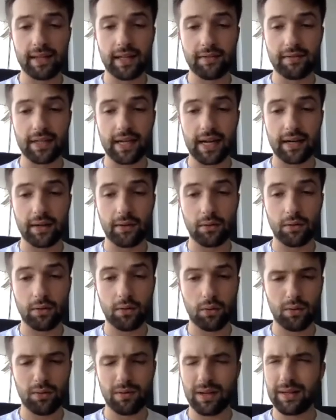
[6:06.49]
left
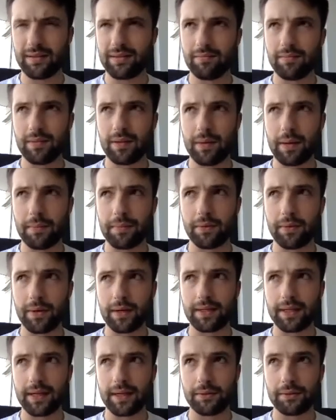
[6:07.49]
tackle, he might be the
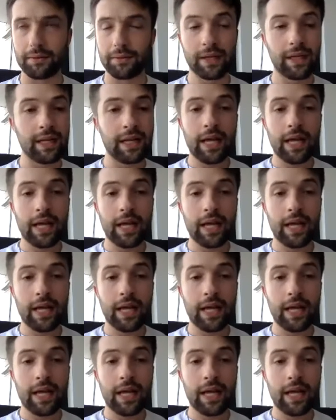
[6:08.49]
right tackle.